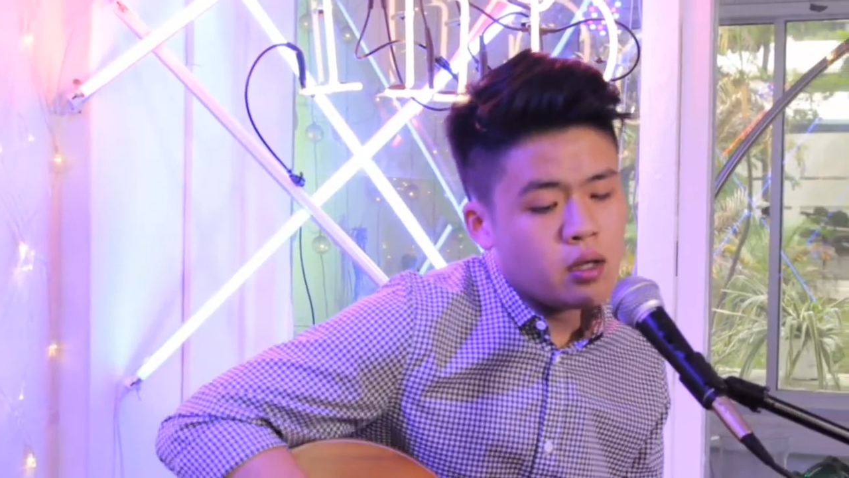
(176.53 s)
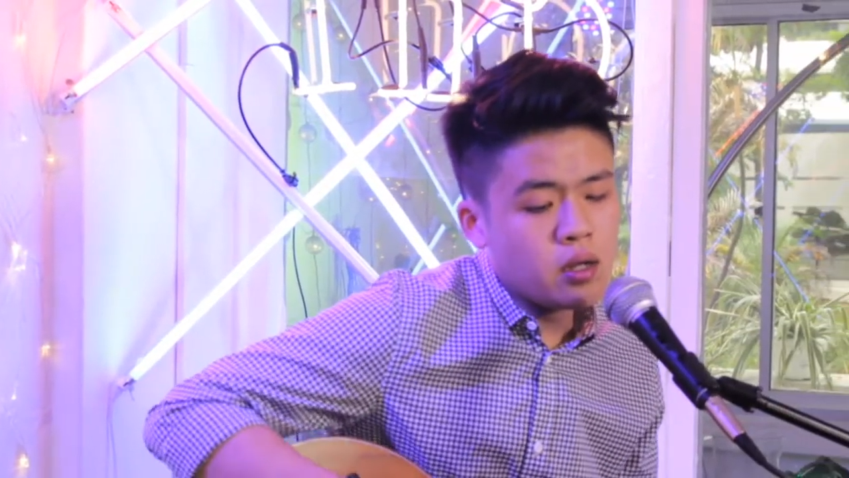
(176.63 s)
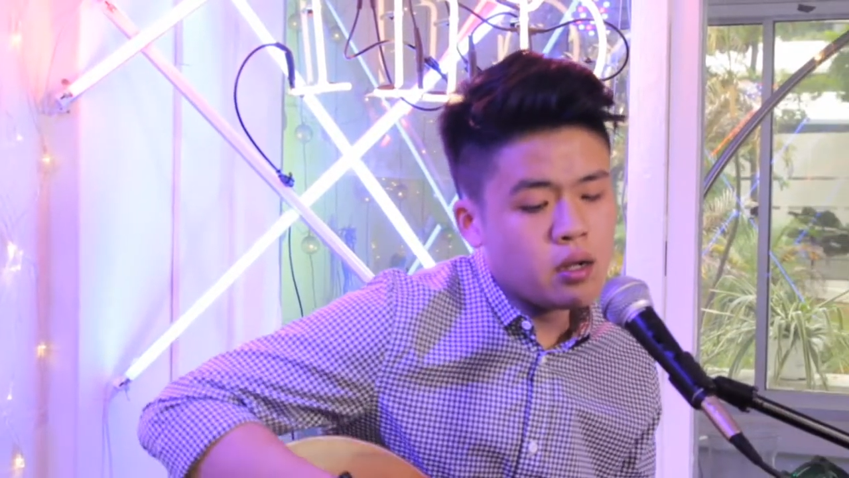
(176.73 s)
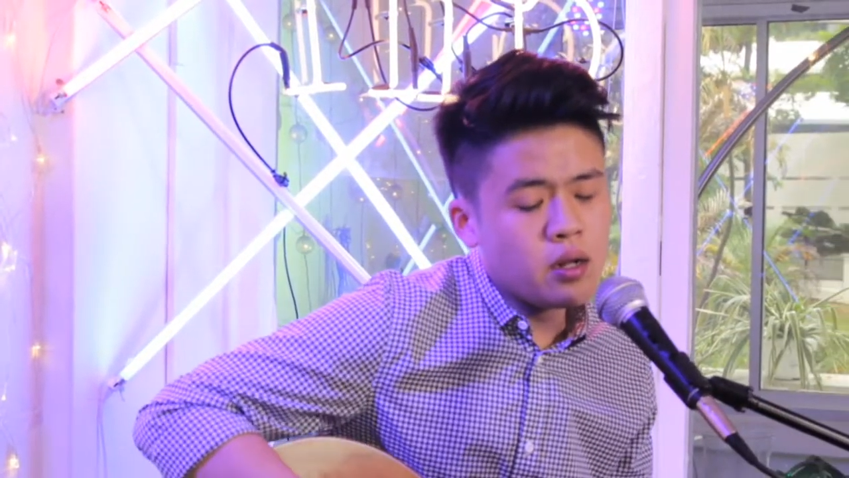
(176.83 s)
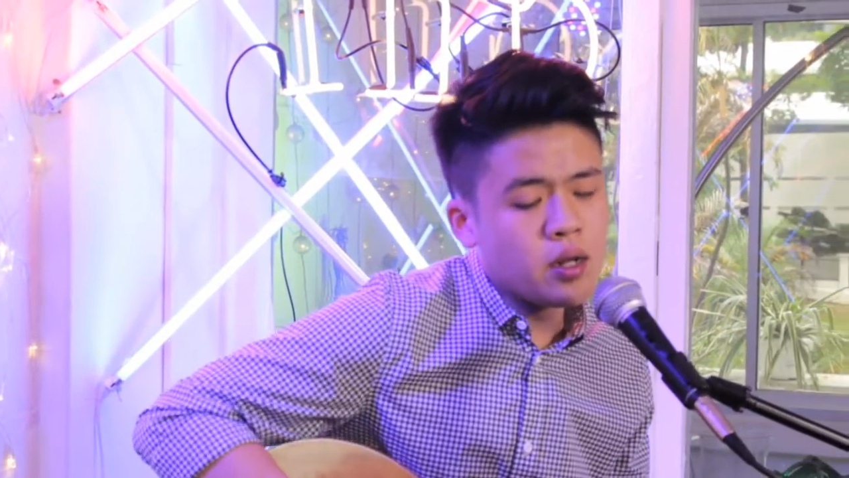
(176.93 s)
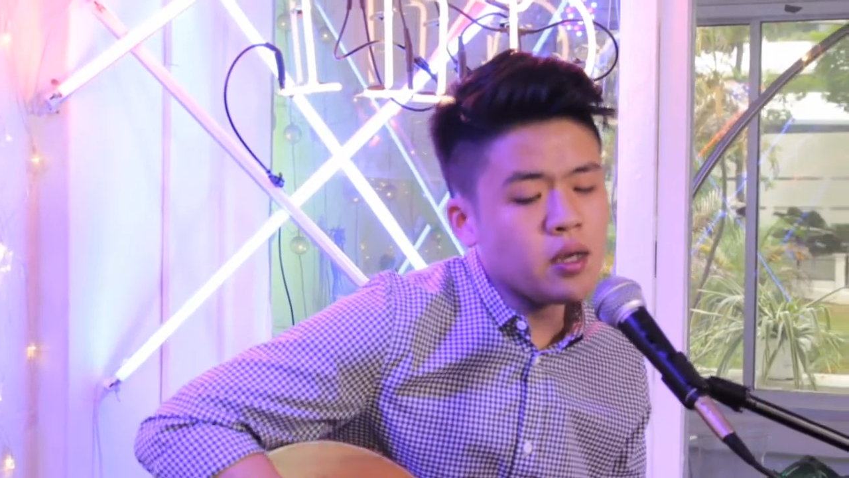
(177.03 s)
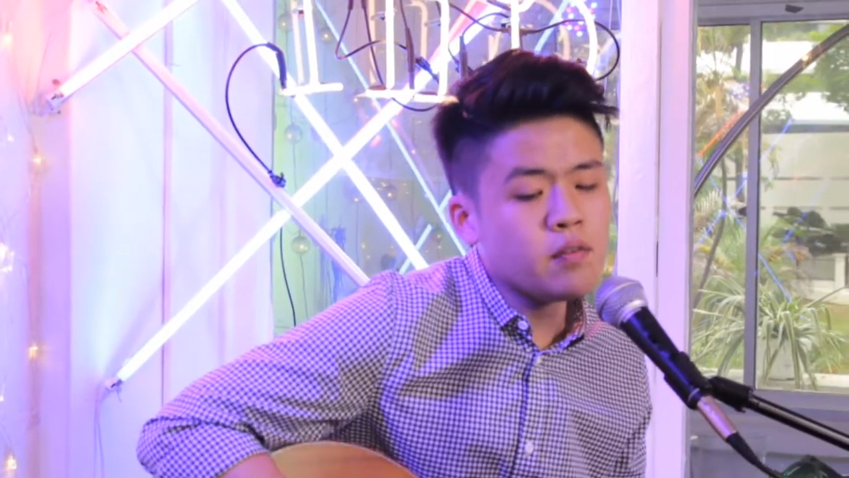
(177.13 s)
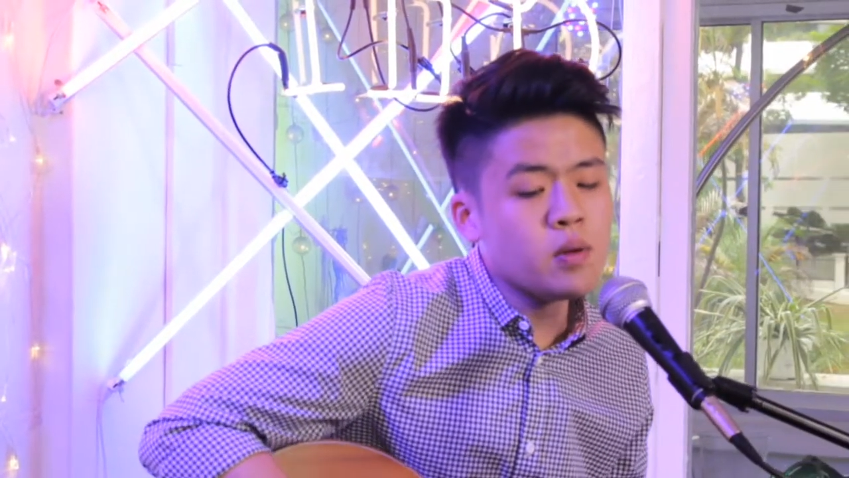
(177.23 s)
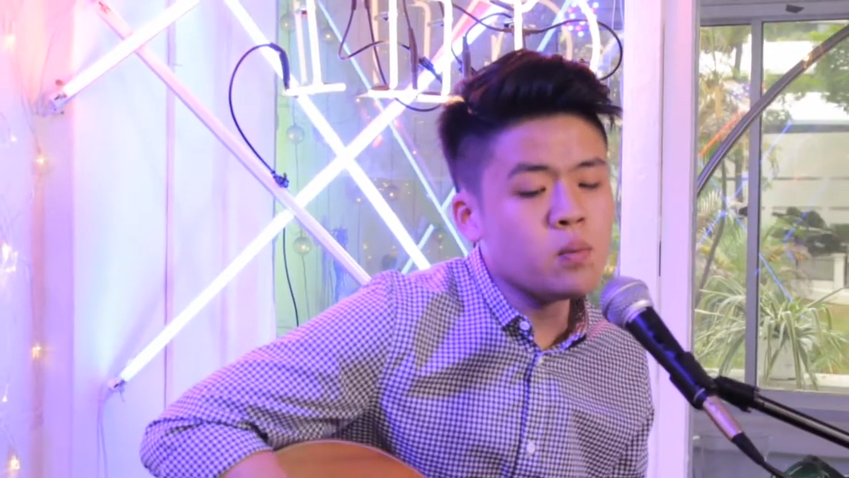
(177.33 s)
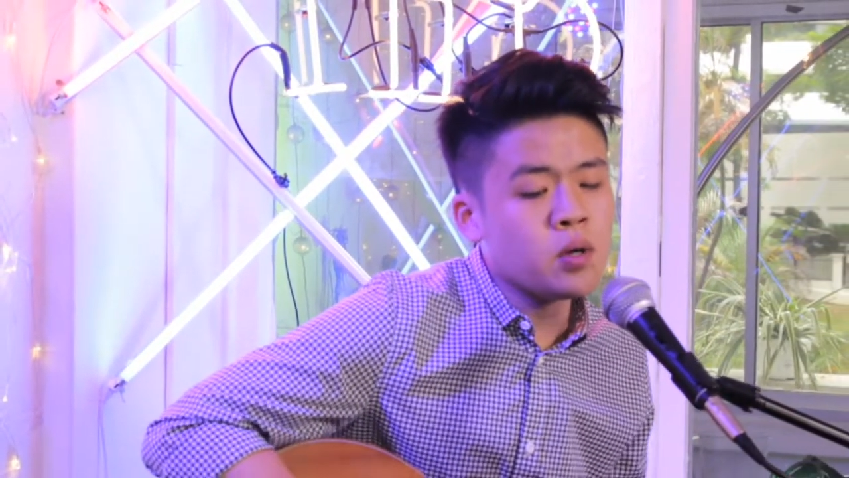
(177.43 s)
You're
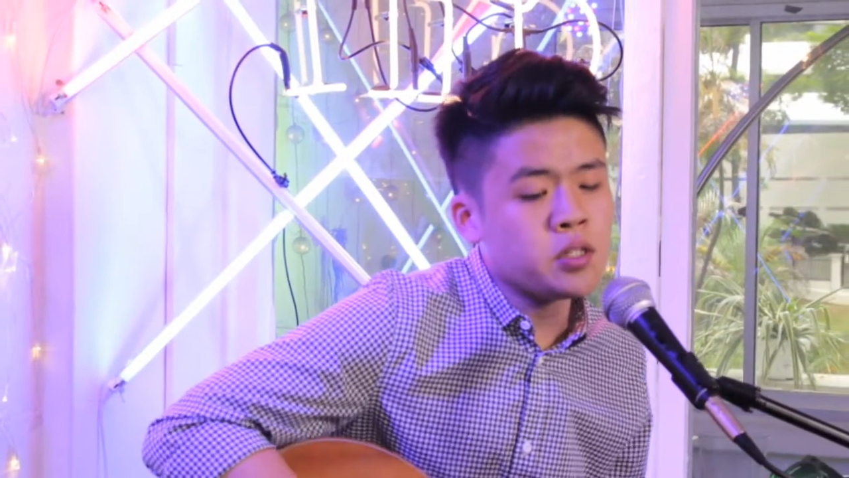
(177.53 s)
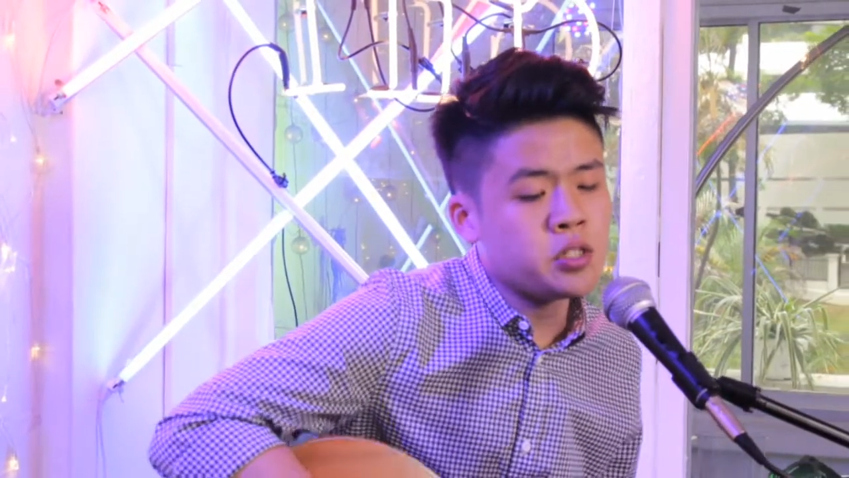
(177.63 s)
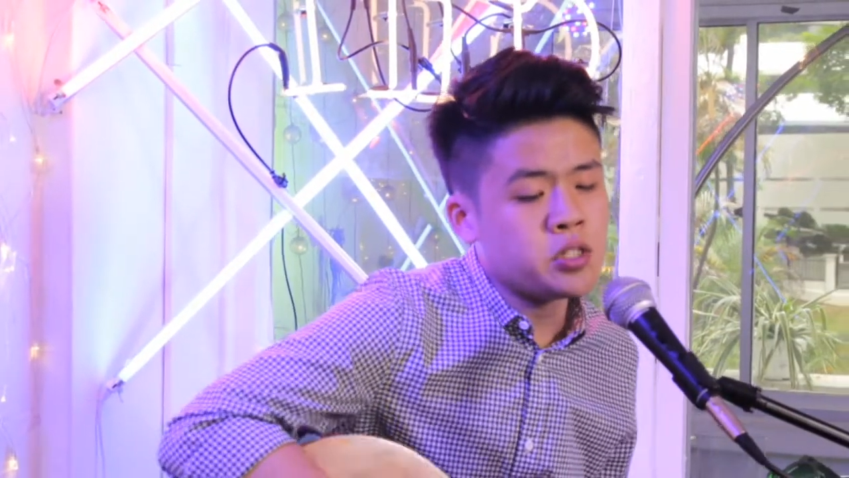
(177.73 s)
leaving what you